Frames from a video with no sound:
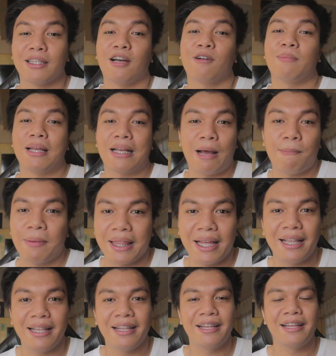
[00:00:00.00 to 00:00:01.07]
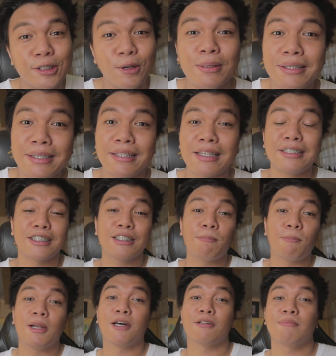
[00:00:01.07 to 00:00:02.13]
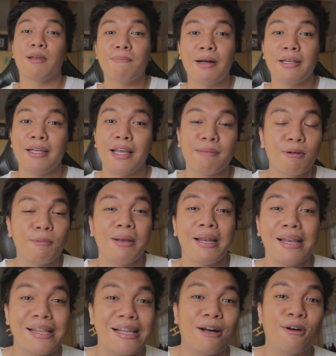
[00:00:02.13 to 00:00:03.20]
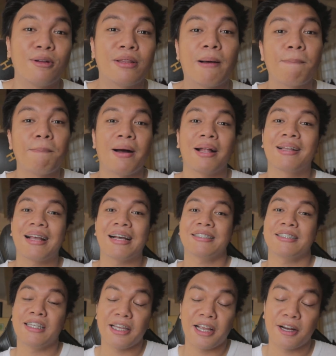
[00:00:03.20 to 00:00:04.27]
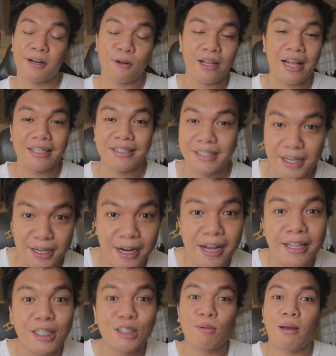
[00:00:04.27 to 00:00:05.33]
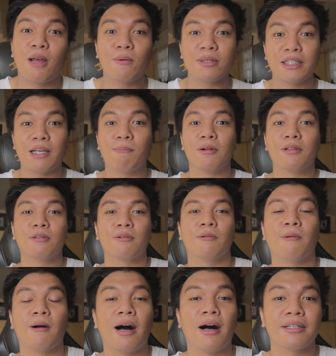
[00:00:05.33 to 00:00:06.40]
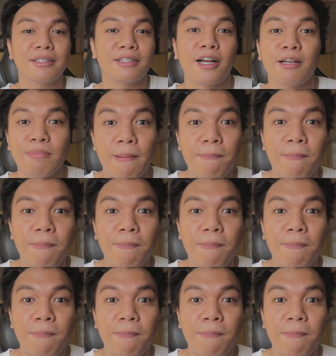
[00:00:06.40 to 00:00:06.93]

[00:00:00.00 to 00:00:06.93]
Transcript: of my capital. So instead, I just pull out my money and bumili na ako ng podcasting gear ko last year. That's why I was able to start